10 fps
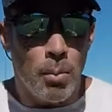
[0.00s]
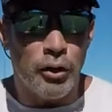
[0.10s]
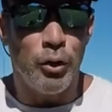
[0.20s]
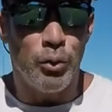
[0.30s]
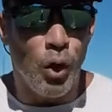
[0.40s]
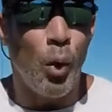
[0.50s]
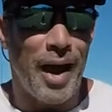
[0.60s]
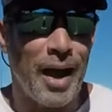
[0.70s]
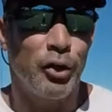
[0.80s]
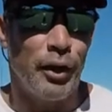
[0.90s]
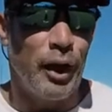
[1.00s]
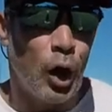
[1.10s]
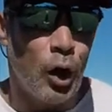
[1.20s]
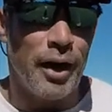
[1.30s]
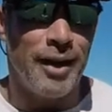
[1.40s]
but you don't actually
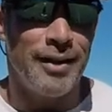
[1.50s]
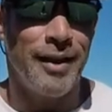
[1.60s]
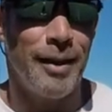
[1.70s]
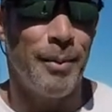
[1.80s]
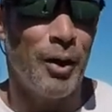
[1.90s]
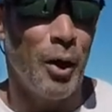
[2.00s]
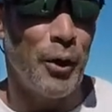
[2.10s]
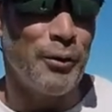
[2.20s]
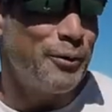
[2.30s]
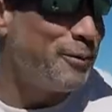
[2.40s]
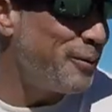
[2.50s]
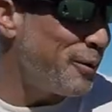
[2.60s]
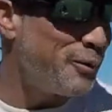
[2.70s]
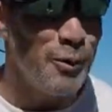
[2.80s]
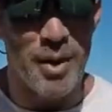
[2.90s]
learn anything because
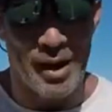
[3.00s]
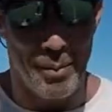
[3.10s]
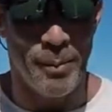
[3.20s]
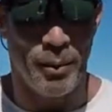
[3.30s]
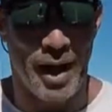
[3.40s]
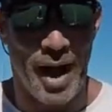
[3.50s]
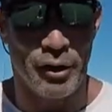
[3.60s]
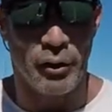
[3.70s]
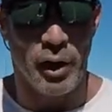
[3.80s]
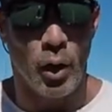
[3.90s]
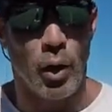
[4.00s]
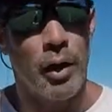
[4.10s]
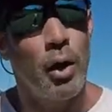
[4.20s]
there's too many people to actually learn.